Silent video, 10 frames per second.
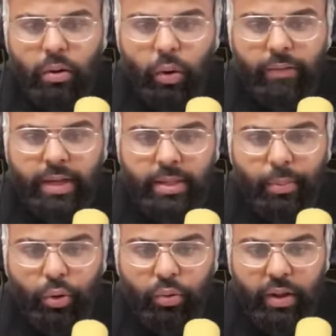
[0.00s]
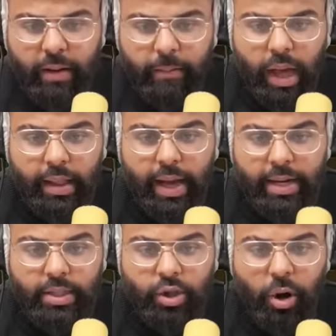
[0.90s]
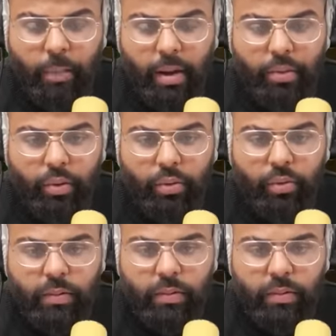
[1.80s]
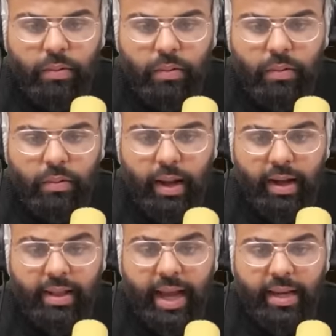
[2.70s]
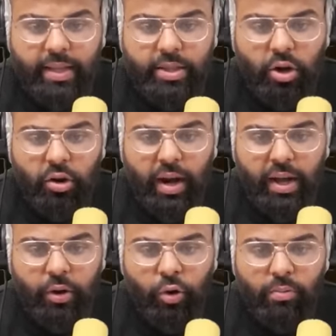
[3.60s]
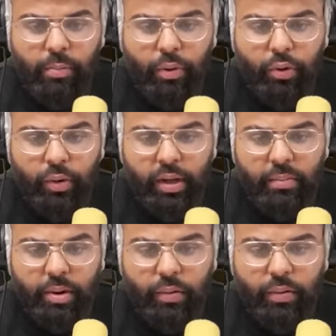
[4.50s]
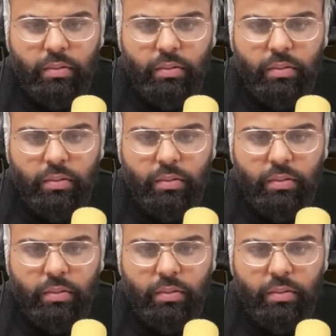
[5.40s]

Quiff, there's a portal there. And that is not my portal. Yeah, that... And that does not look like a normal portal either, bro.